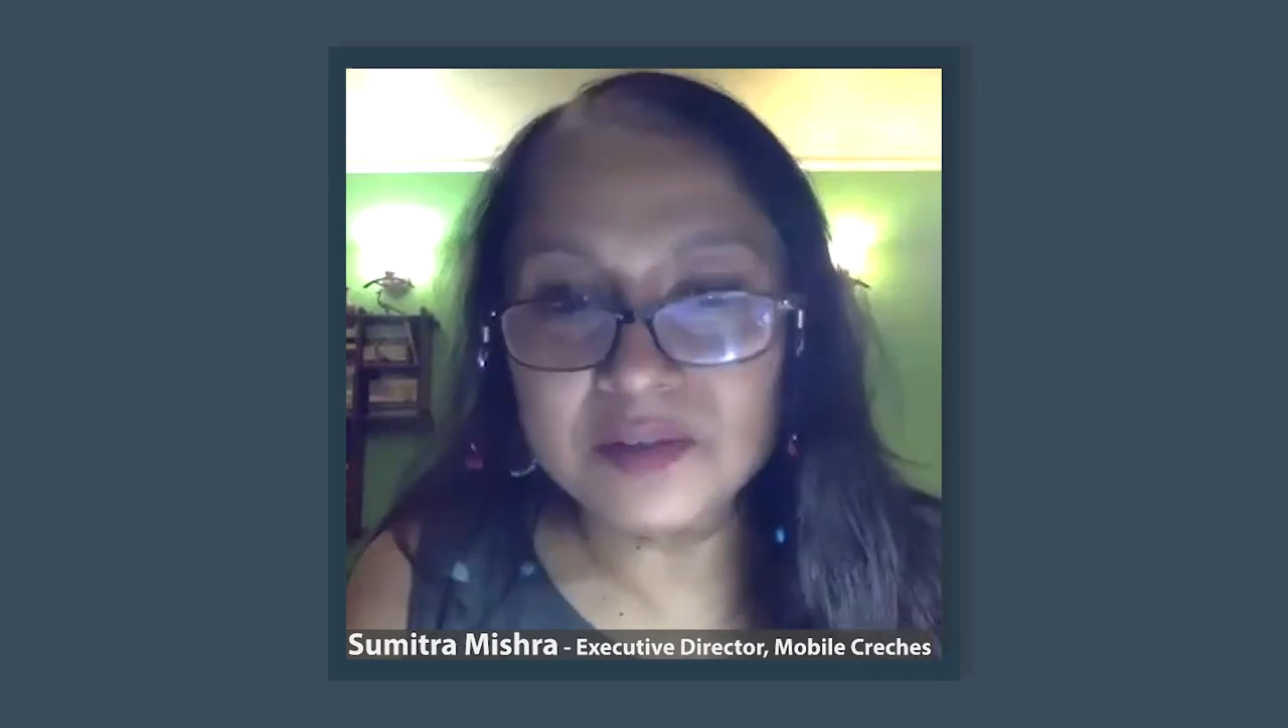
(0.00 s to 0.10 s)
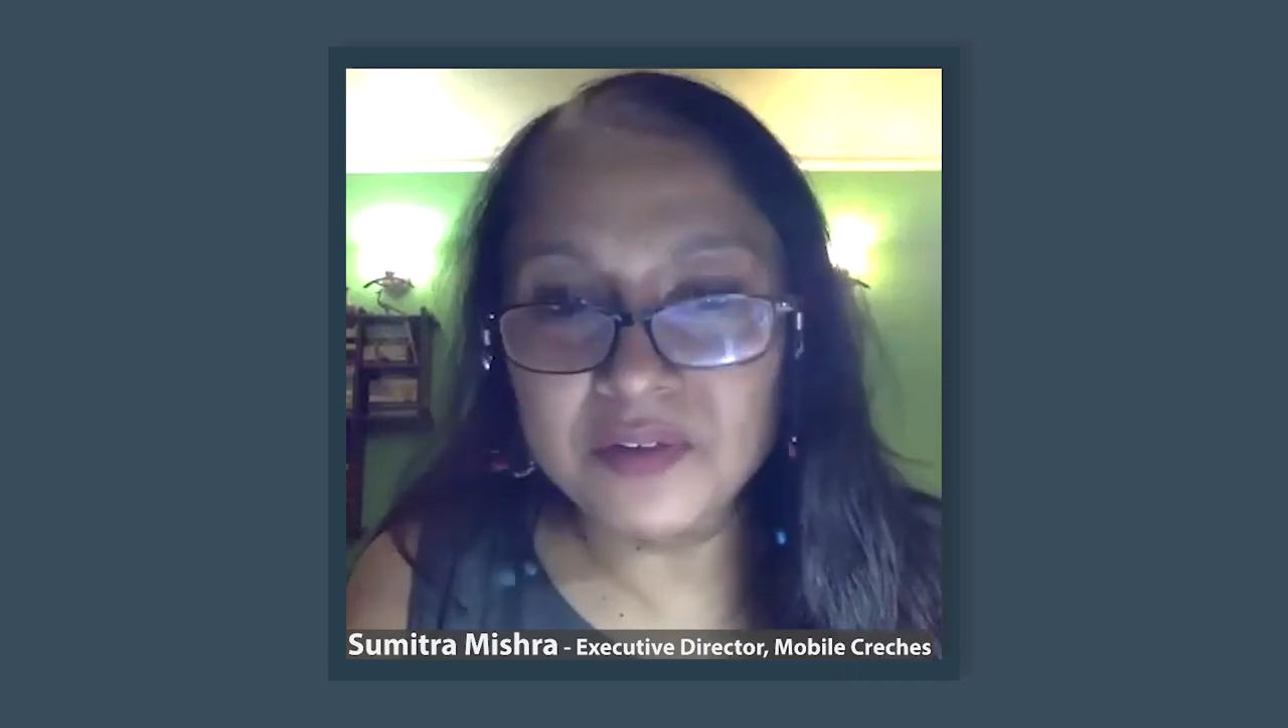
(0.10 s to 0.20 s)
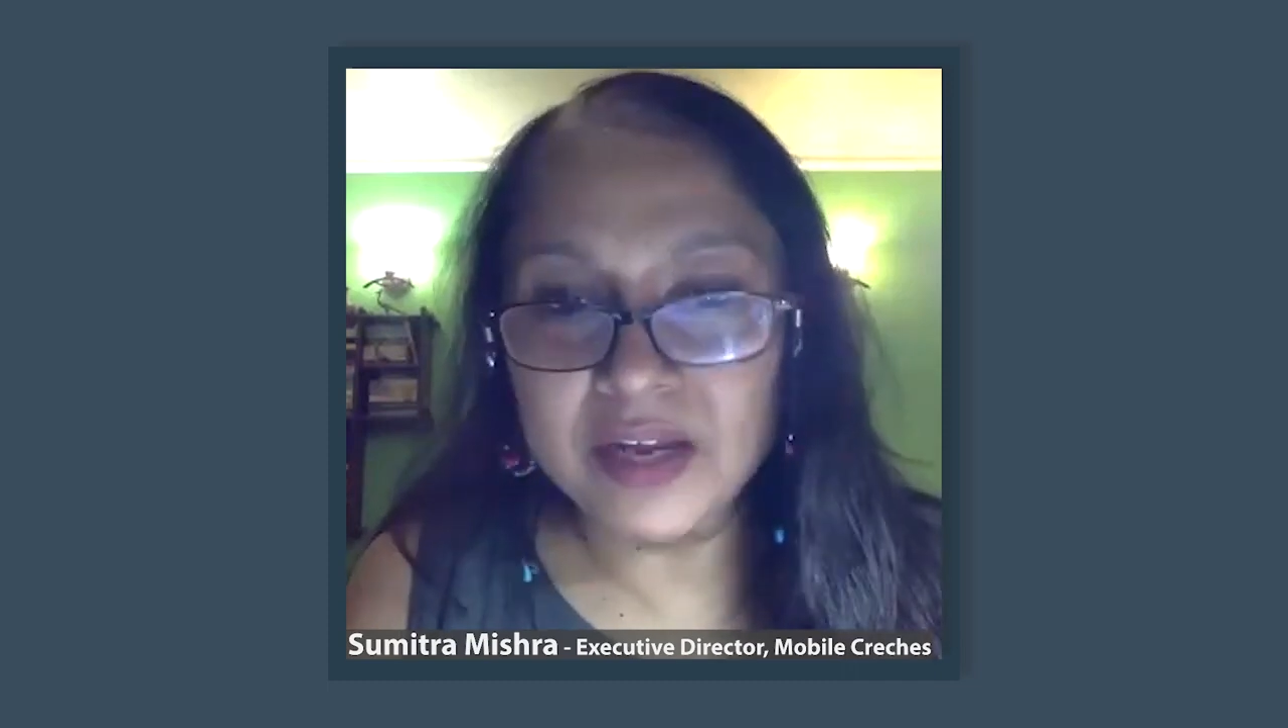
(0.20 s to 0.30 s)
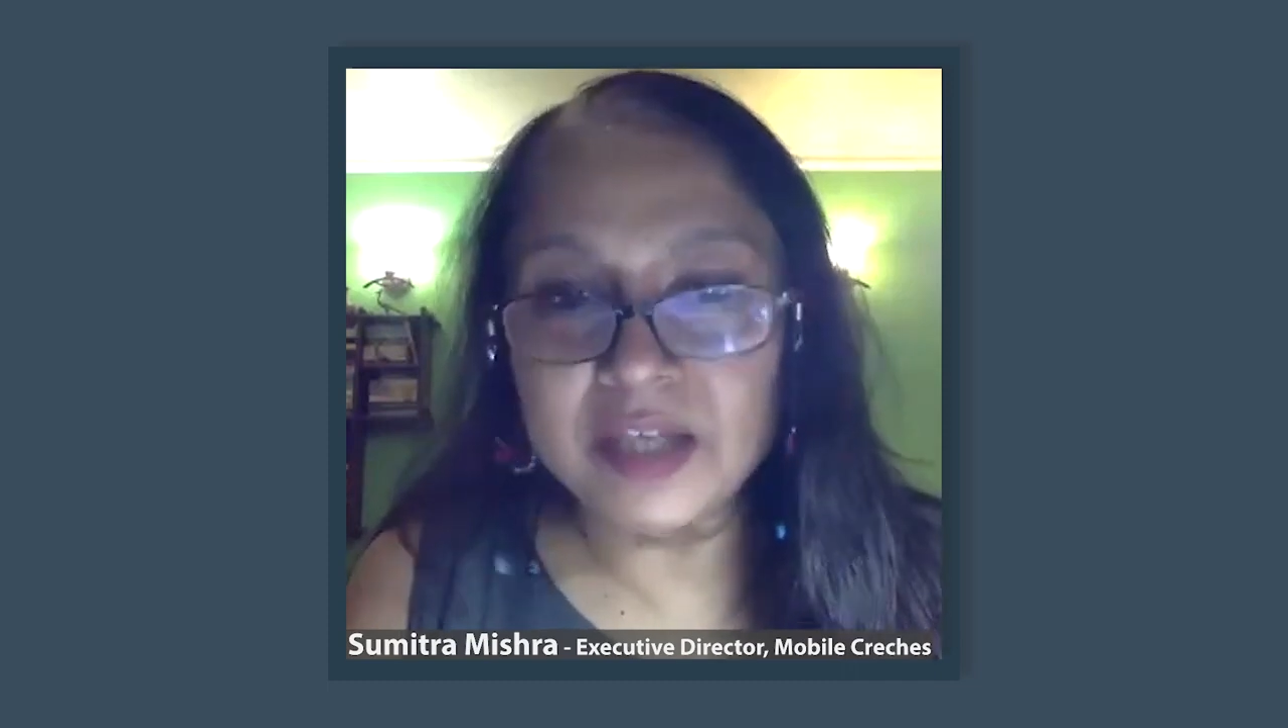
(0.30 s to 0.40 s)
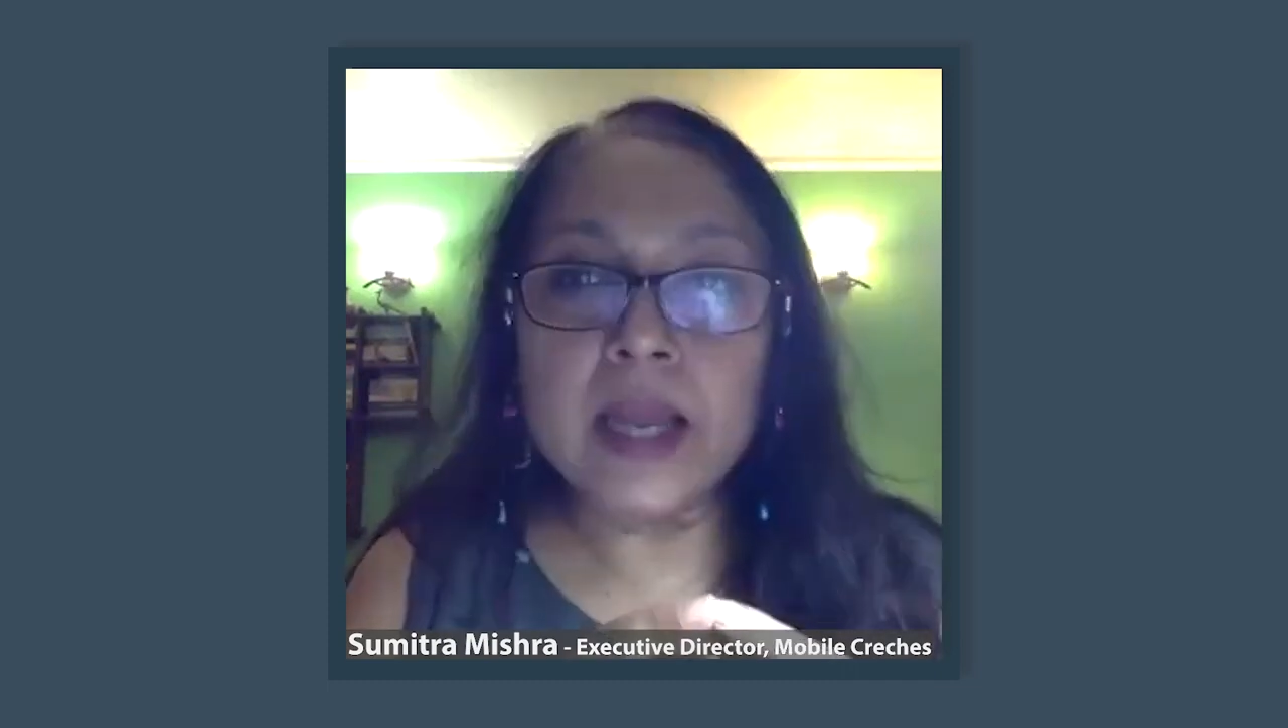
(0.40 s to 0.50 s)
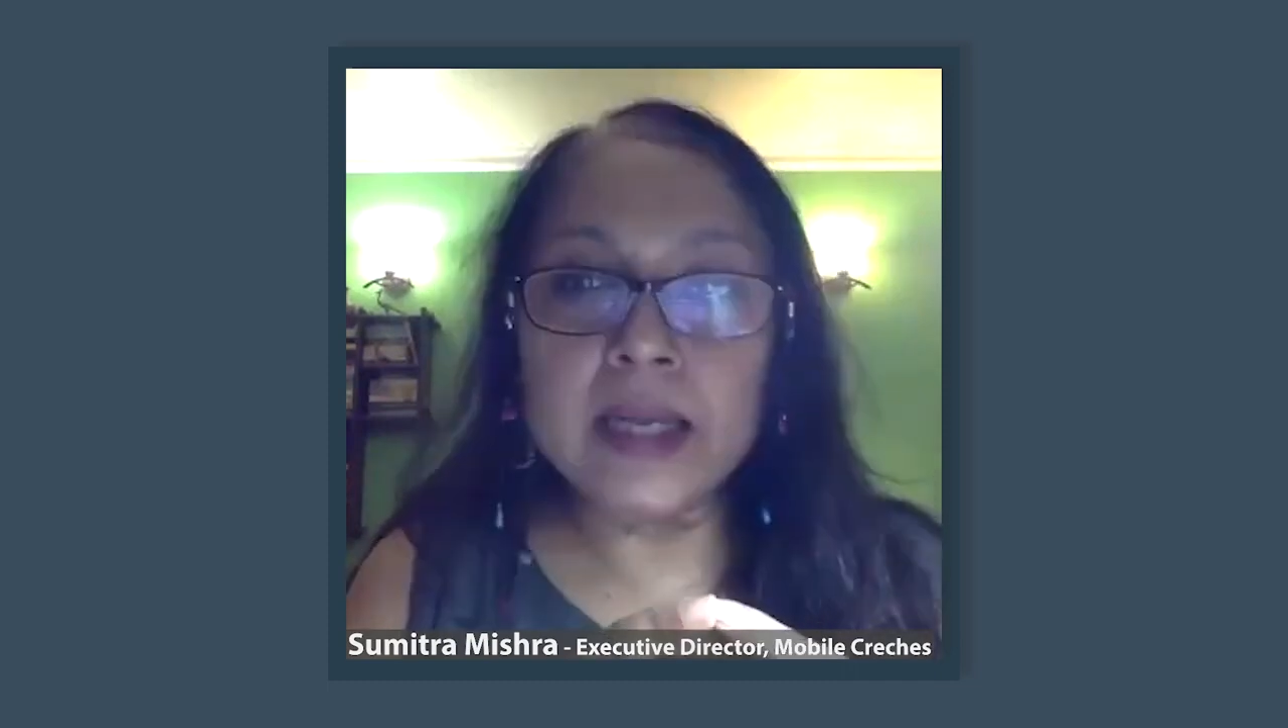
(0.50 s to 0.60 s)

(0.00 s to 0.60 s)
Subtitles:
of age.